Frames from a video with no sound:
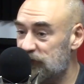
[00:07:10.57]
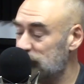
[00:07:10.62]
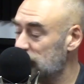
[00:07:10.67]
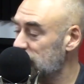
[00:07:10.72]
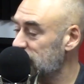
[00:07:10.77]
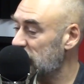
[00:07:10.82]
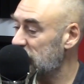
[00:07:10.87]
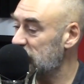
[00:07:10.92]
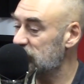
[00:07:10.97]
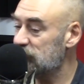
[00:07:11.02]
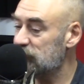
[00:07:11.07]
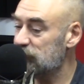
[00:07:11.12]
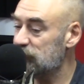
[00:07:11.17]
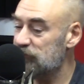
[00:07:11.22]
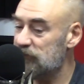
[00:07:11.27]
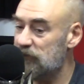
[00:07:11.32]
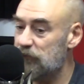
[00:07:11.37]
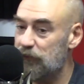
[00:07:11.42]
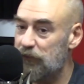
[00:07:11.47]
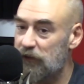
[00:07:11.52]
Jordan Henderson
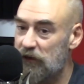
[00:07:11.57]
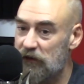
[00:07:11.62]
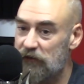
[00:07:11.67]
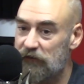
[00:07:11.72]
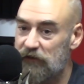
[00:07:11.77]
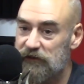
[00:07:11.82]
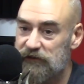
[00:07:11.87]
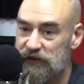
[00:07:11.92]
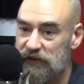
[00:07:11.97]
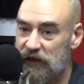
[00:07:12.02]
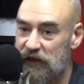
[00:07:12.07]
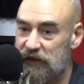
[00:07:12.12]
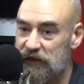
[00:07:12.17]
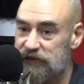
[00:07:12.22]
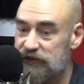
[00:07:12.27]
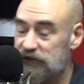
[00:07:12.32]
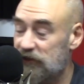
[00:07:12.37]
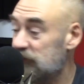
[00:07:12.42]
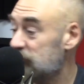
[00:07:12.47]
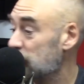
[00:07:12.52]
was imperious in that
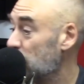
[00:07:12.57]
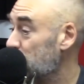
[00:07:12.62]
6,